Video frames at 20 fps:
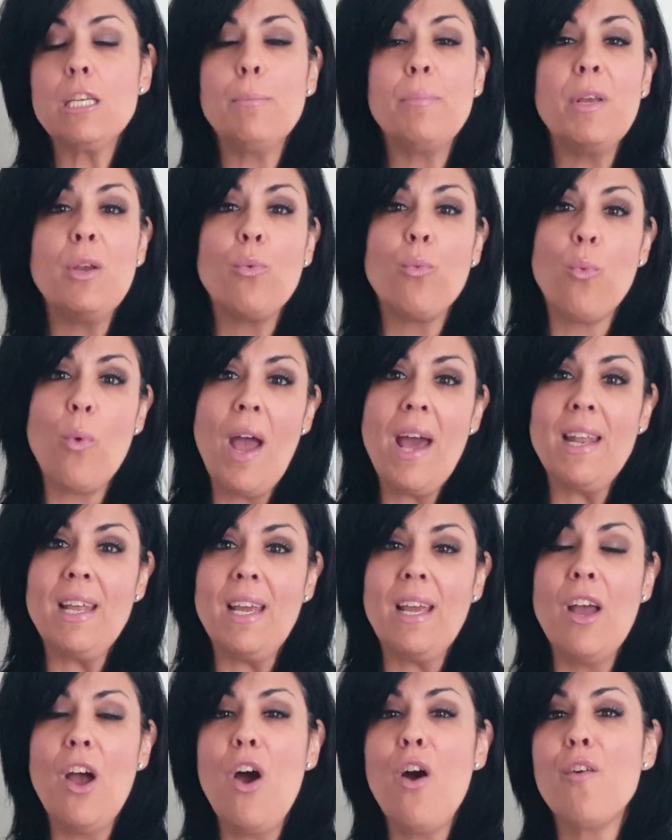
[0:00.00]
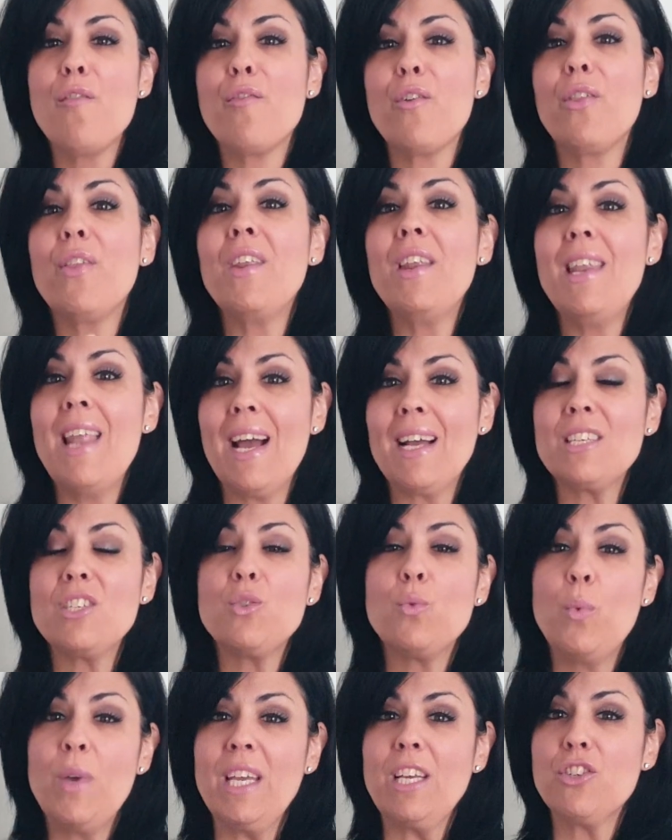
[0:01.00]
to be ready for the
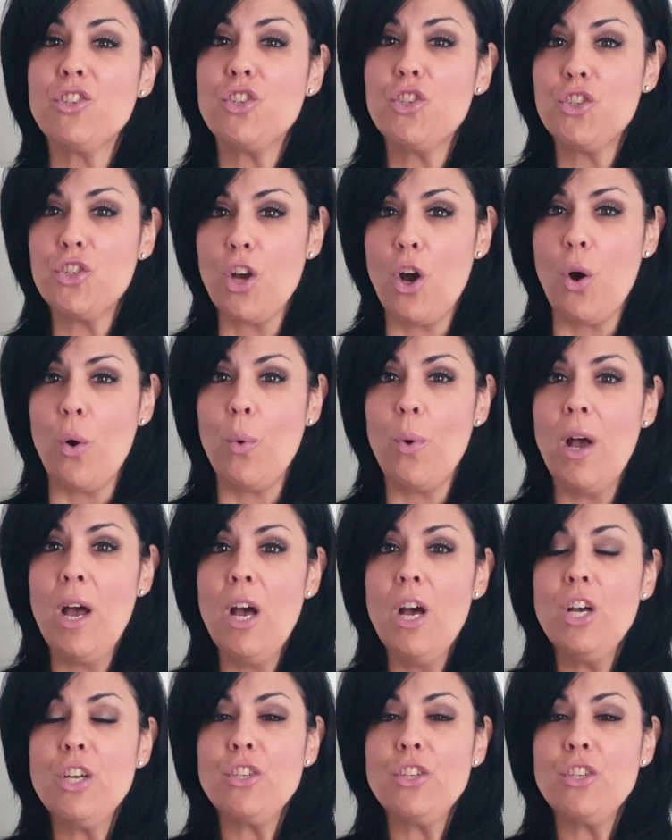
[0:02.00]
next week's show.